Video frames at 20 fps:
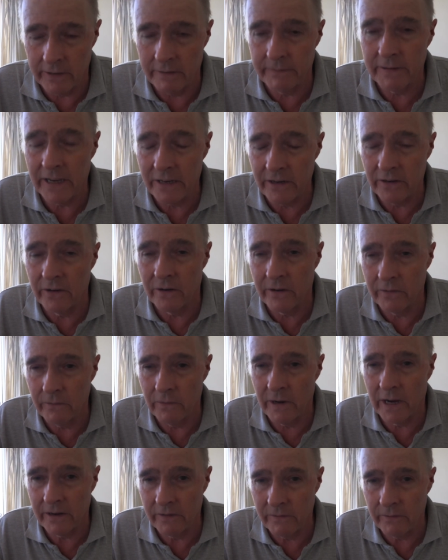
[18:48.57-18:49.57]
They've added on
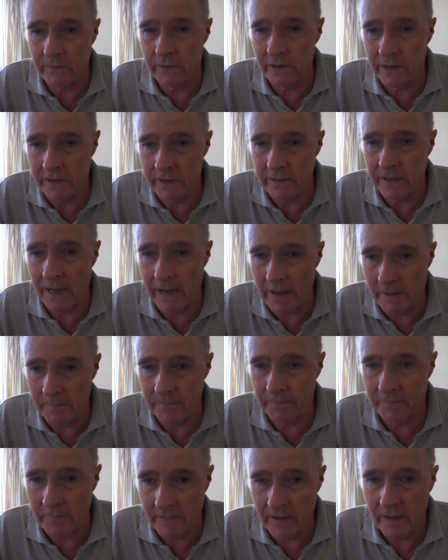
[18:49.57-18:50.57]
one with
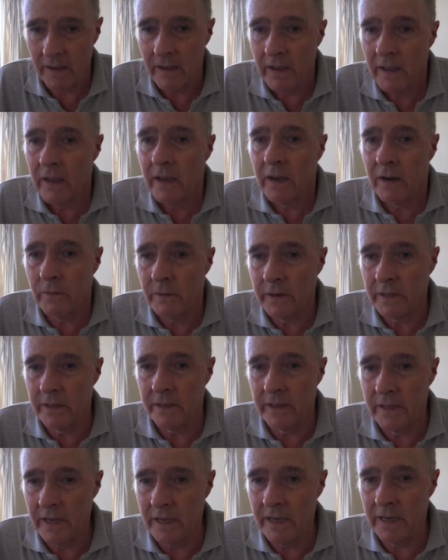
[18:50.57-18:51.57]

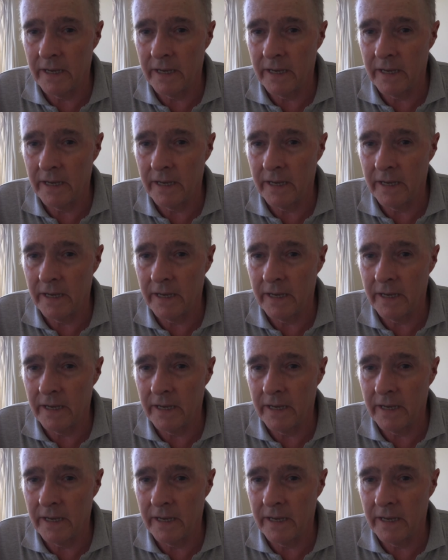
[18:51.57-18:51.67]
the